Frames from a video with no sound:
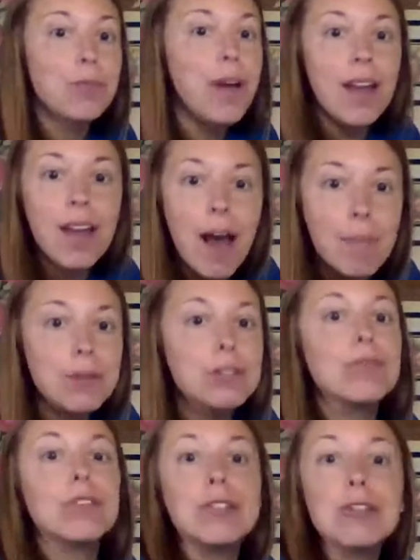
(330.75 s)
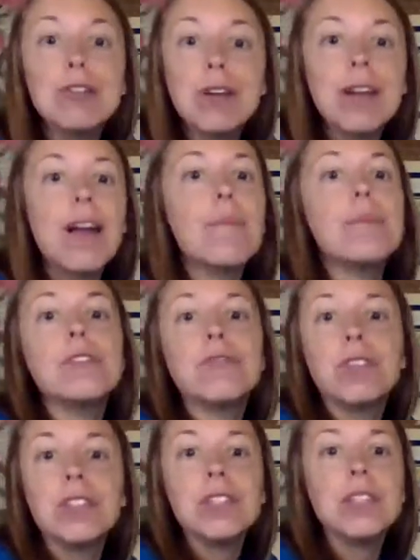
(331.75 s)
Red apples versus green apples
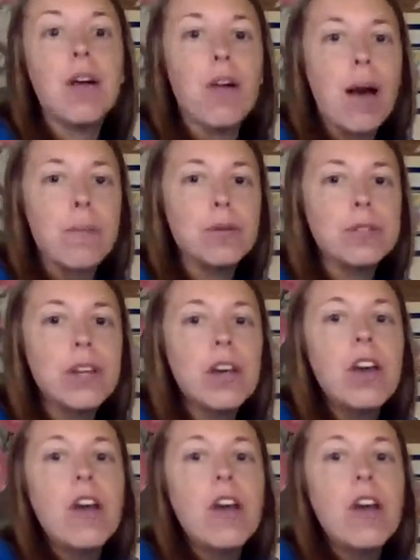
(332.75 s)
versus yellow apples.